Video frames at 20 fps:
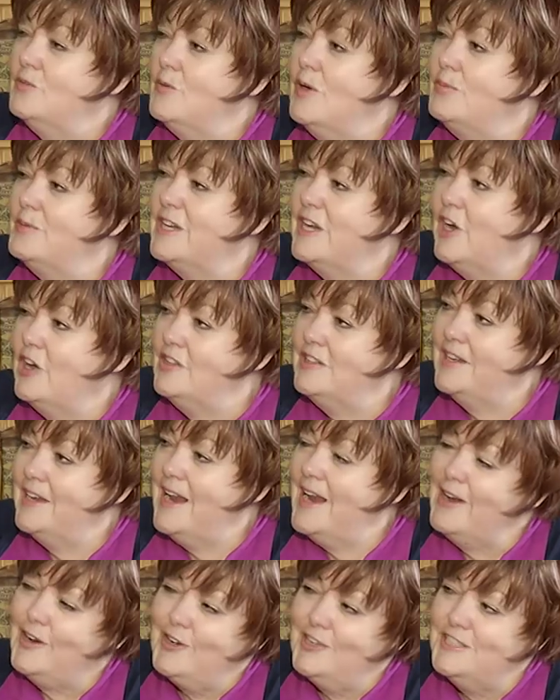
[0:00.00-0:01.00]
Well, we call it
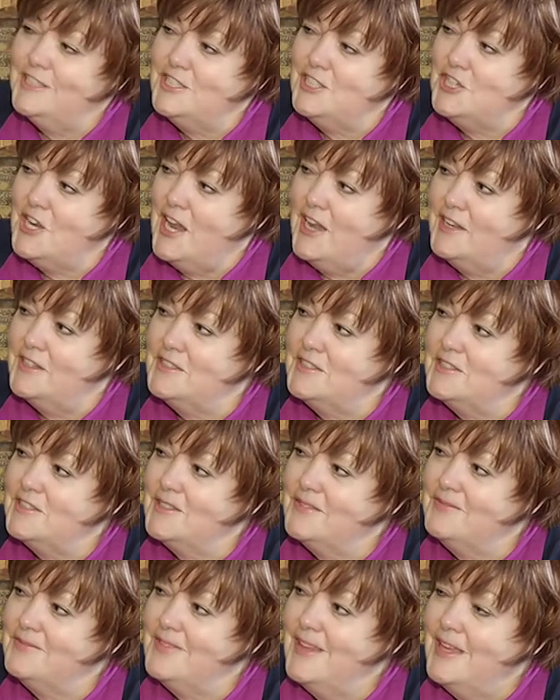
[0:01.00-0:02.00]
Heritage
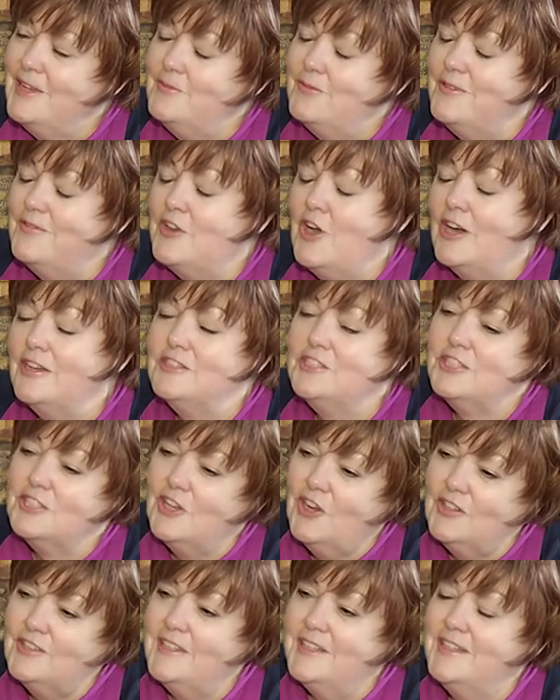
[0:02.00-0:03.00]
Days. We've gone to
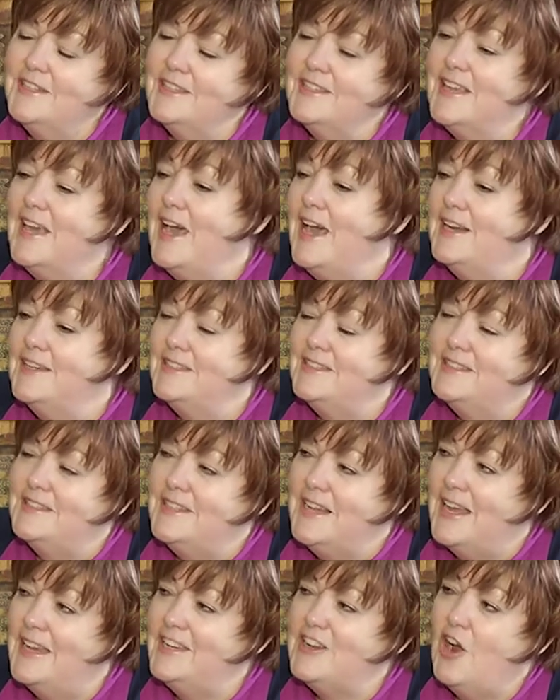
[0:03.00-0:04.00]
calling it Canada
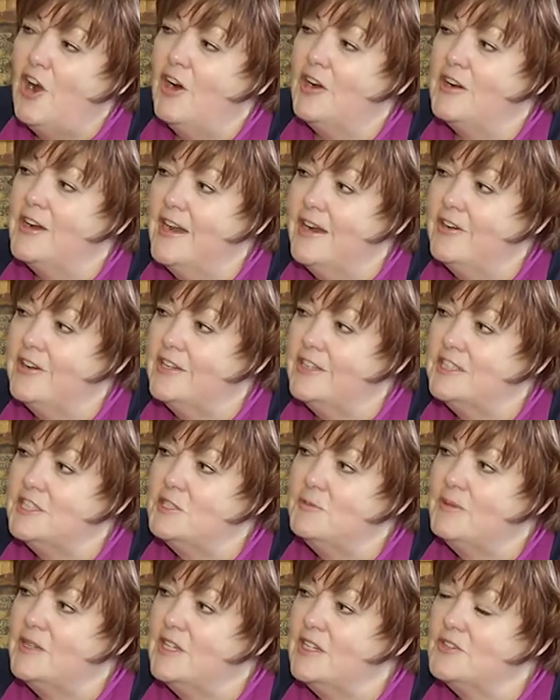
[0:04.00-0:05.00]
Day, our
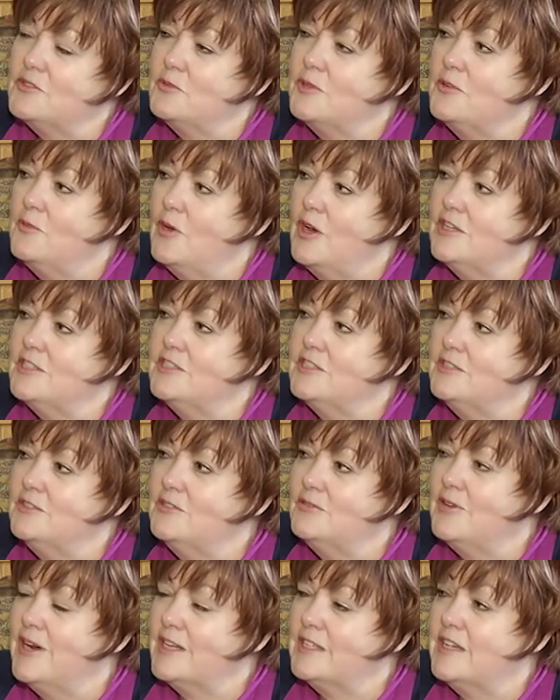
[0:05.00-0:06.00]
heritage, because we want
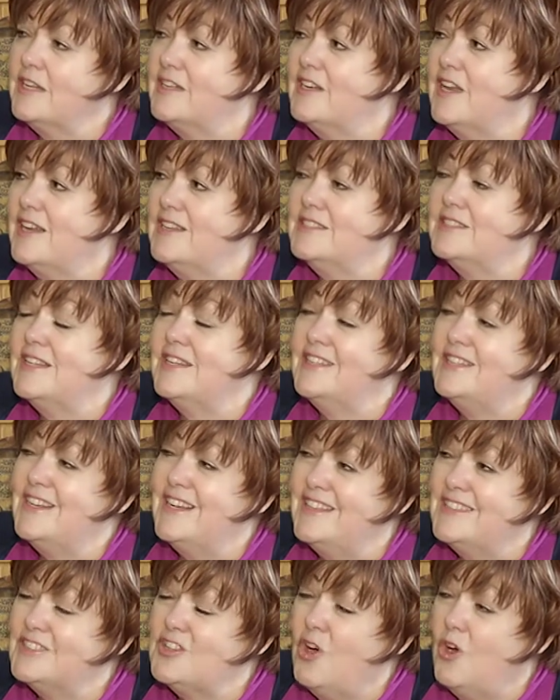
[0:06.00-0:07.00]
to recognize that
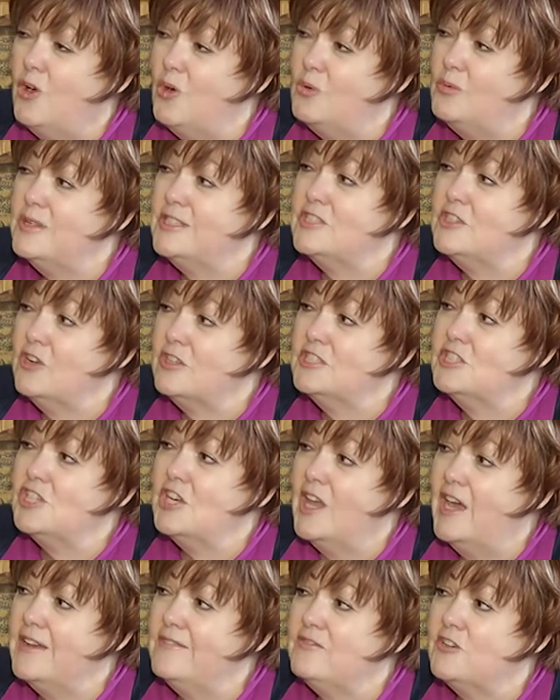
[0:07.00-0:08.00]
it is always on
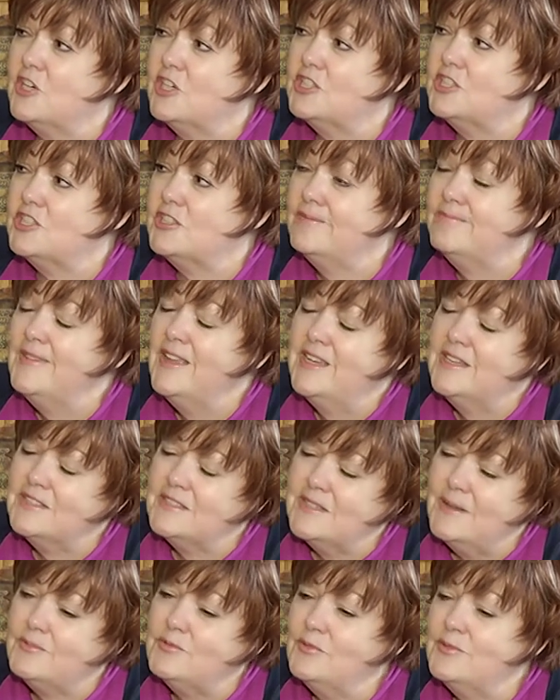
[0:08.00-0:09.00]
July 1st,
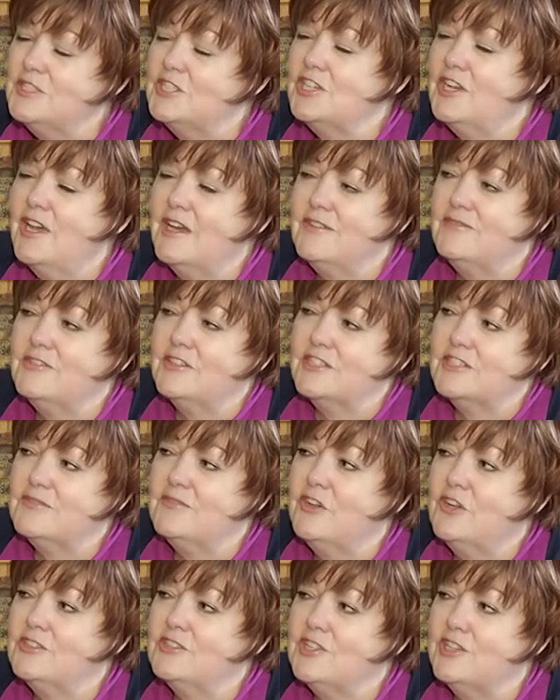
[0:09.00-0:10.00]
except when July 1st
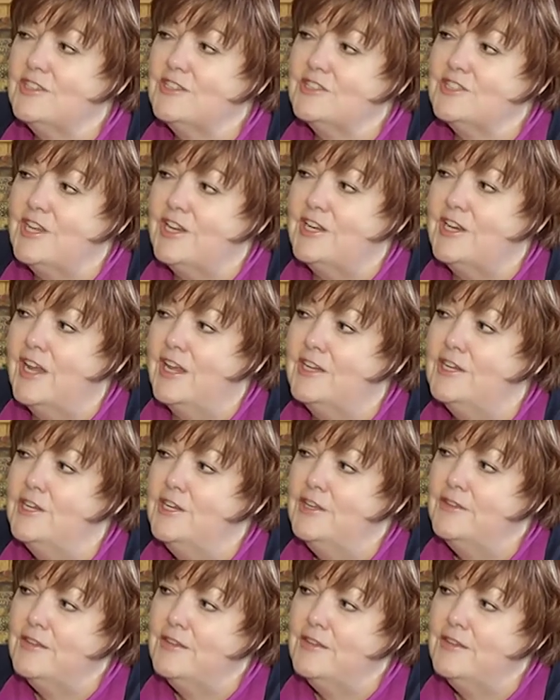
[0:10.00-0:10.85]
falls on a Sunday.